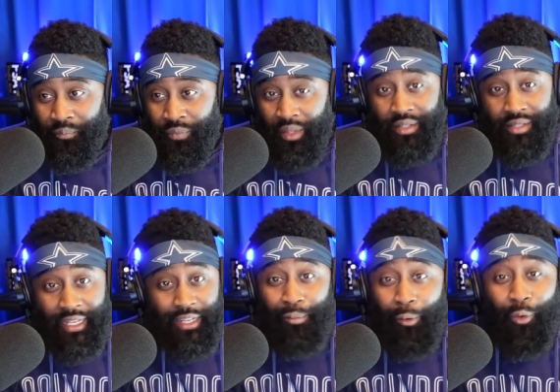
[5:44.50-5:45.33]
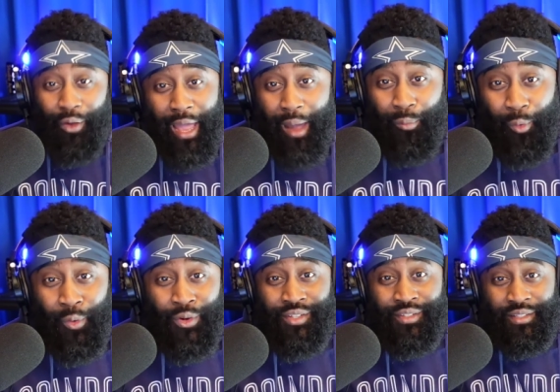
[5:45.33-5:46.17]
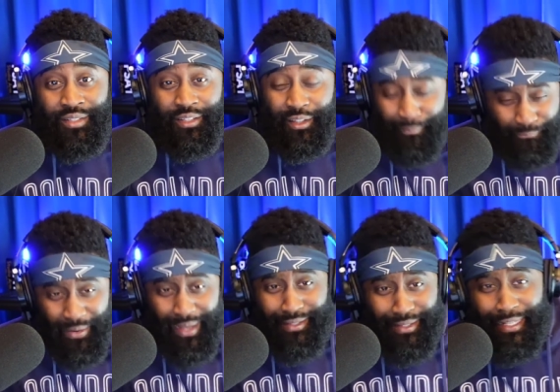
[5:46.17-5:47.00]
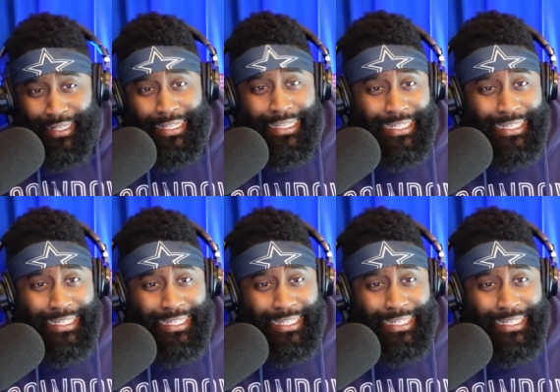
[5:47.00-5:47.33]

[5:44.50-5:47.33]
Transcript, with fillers: and say, come on, Cowboys, invest in the